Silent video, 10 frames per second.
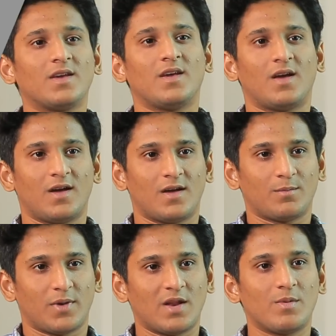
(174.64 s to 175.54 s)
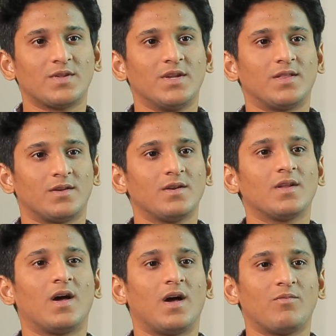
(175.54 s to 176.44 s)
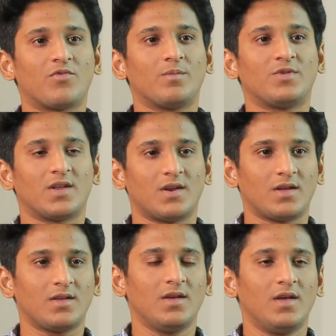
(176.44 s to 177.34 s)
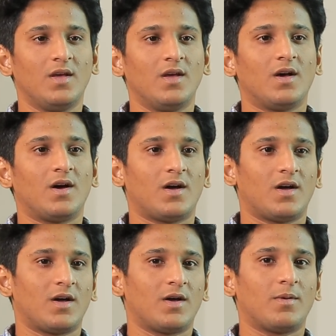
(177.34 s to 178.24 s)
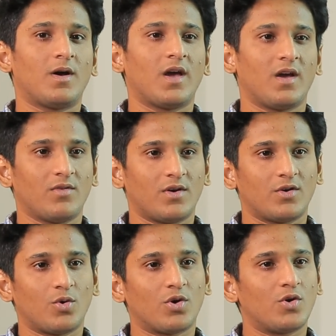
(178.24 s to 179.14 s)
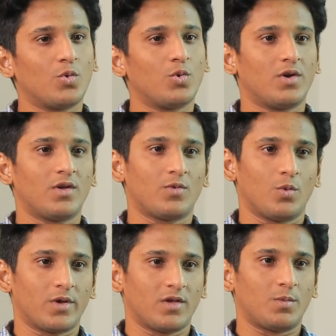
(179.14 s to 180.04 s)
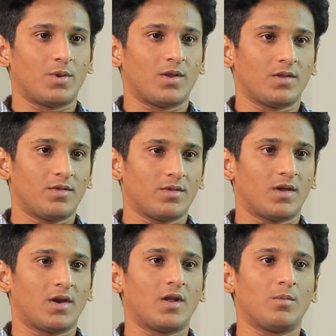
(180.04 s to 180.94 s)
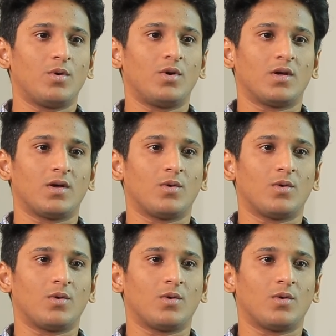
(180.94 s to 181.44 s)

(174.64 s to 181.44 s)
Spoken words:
Hey, my name is Nitin. I'm from Chennai. I have a total 2 years work experience and about